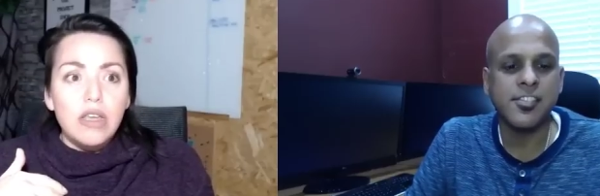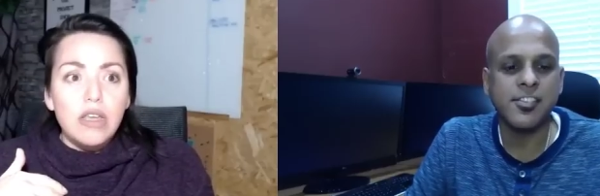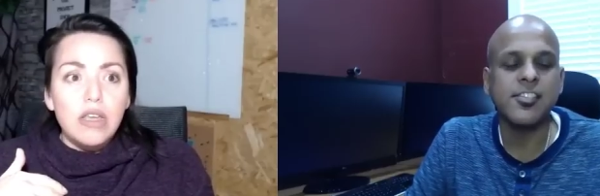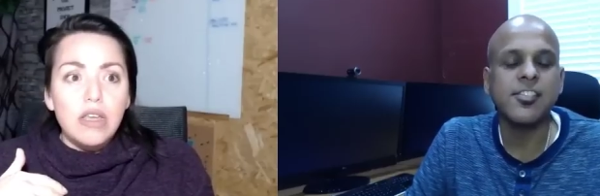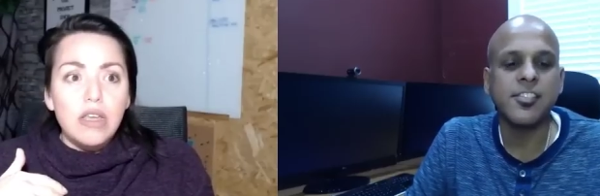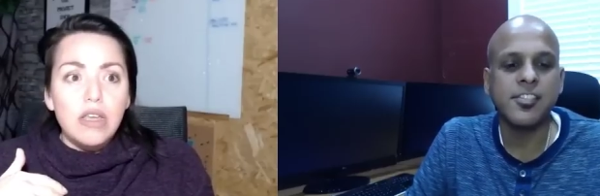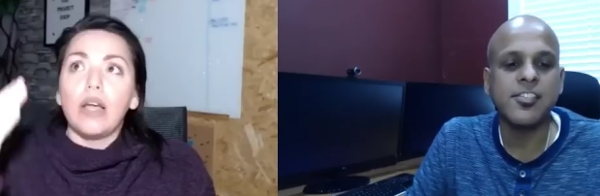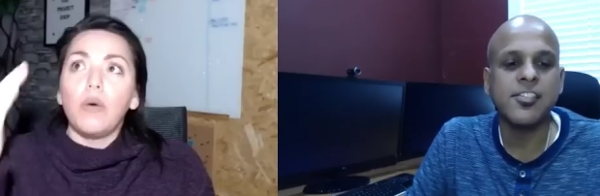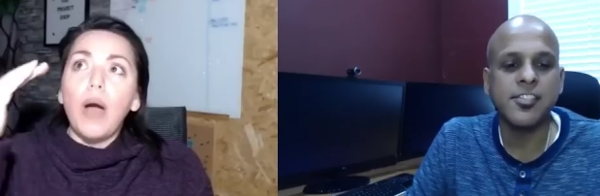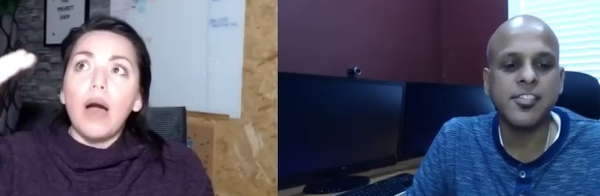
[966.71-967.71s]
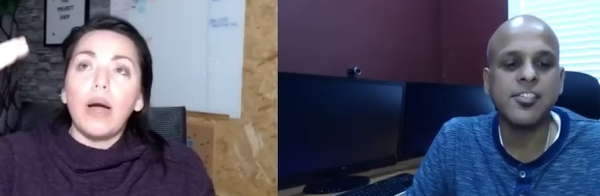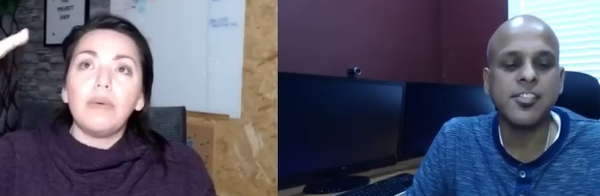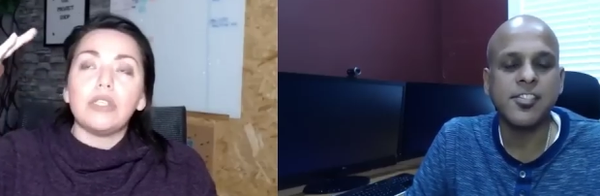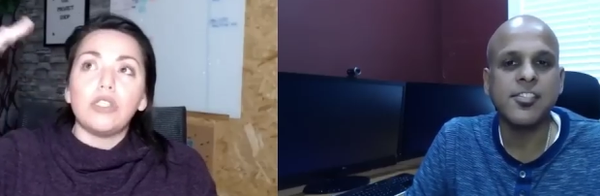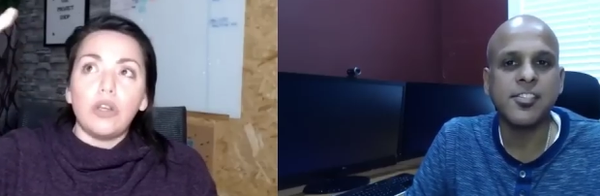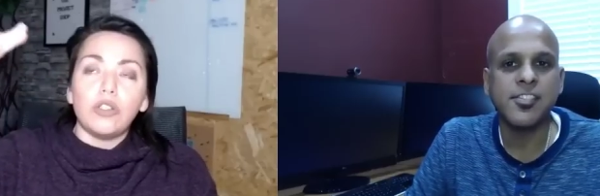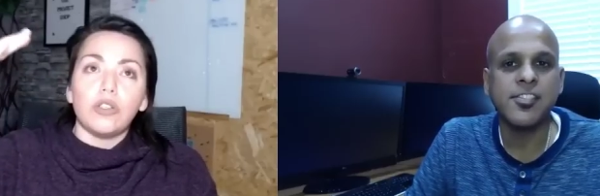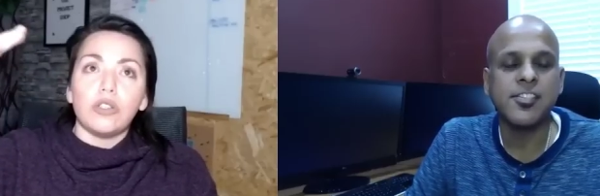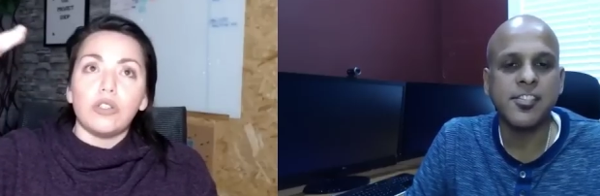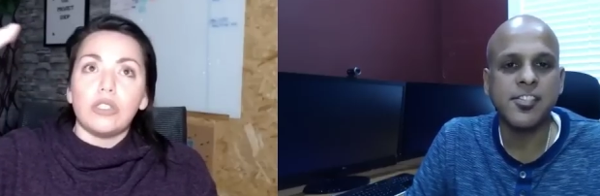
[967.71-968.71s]
Speaker 1: so if you're like wow i was social
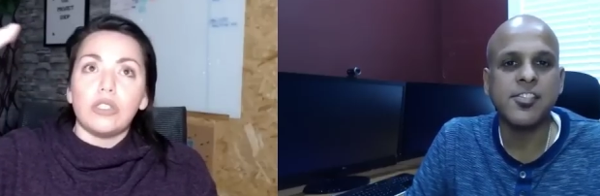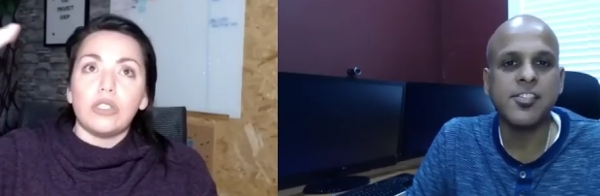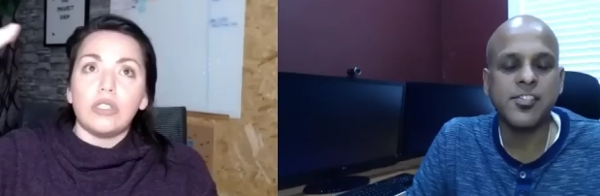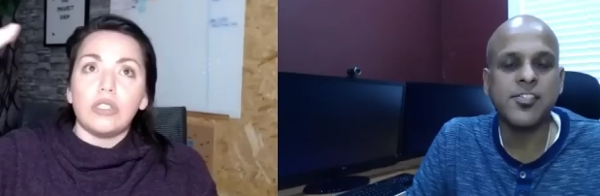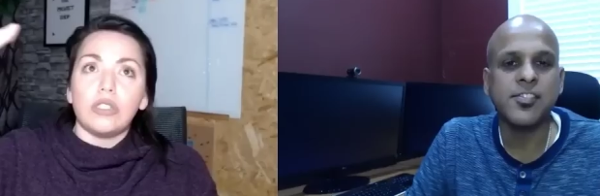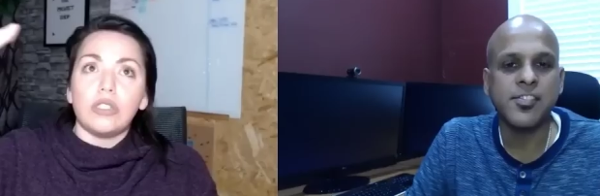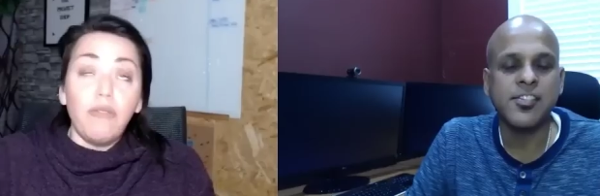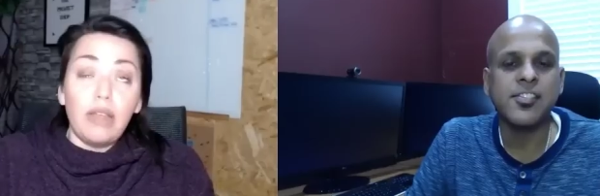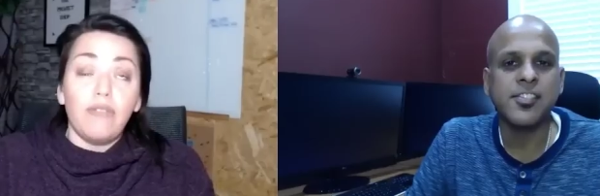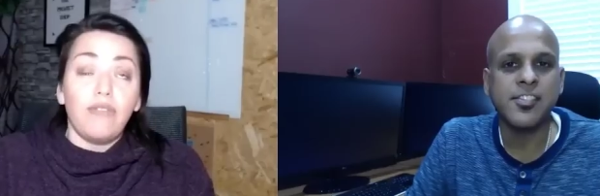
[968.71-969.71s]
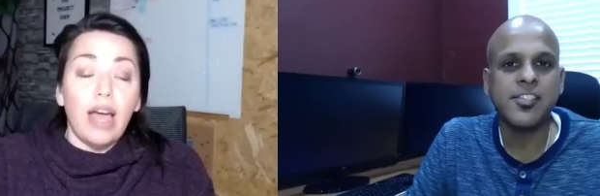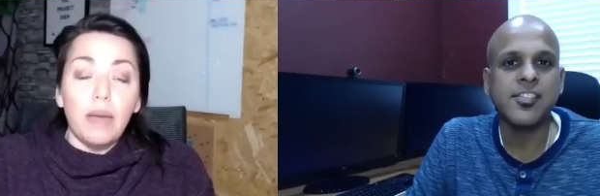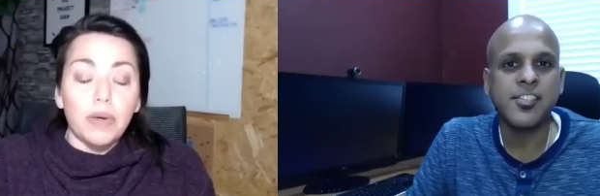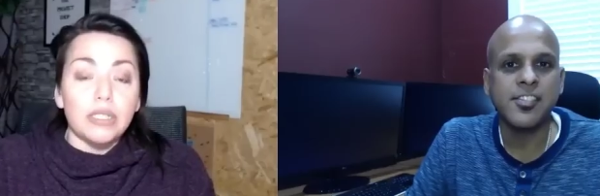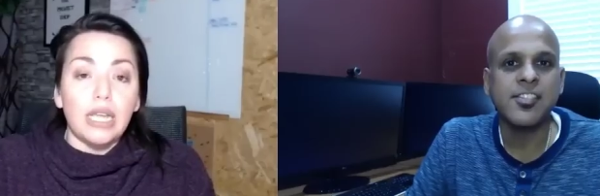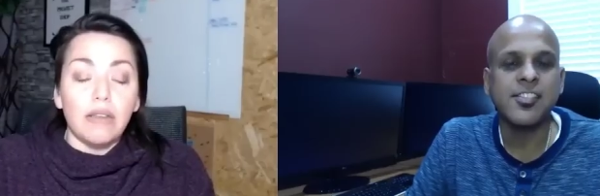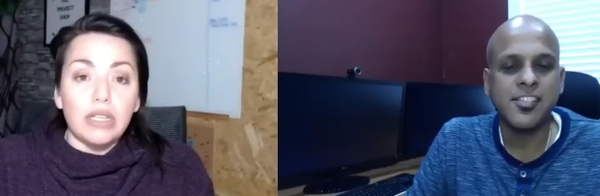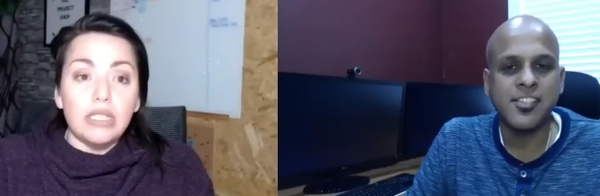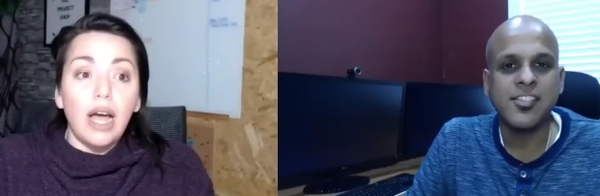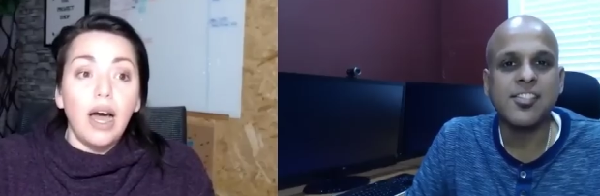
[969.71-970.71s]
selling 75% of the
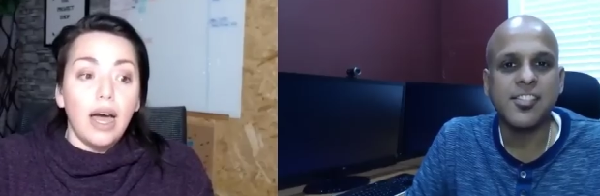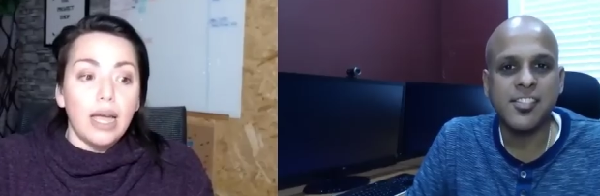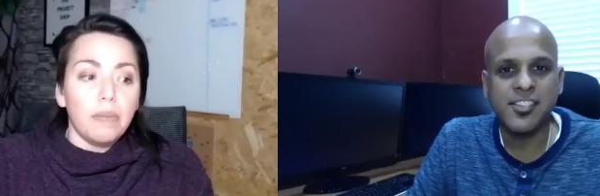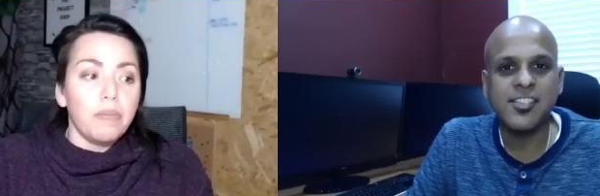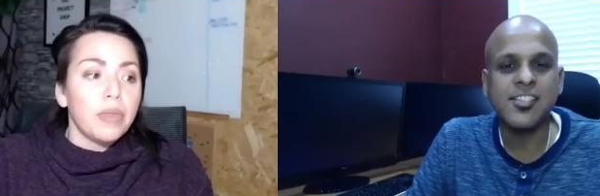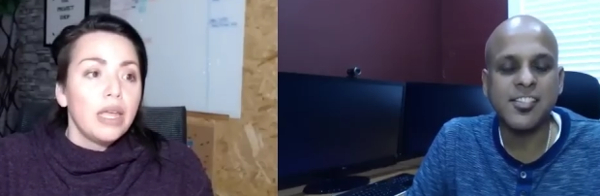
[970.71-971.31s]
time mm-hmm.